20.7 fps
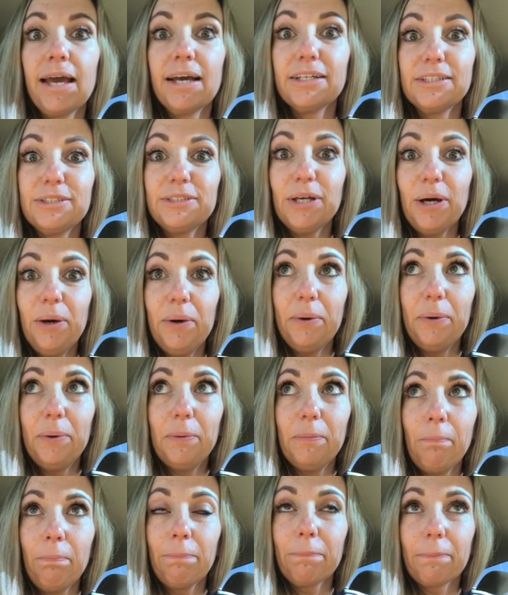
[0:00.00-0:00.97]

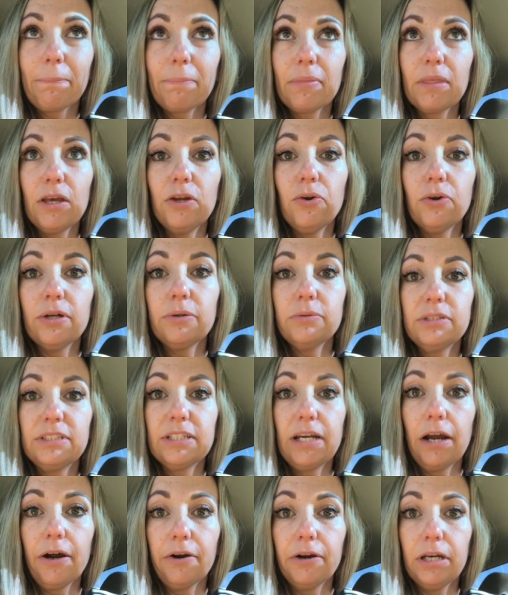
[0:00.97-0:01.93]
So, you know, that was
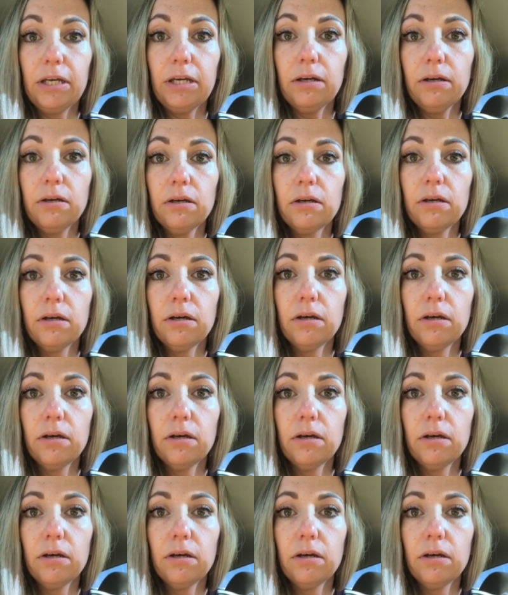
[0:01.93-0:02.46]
scary.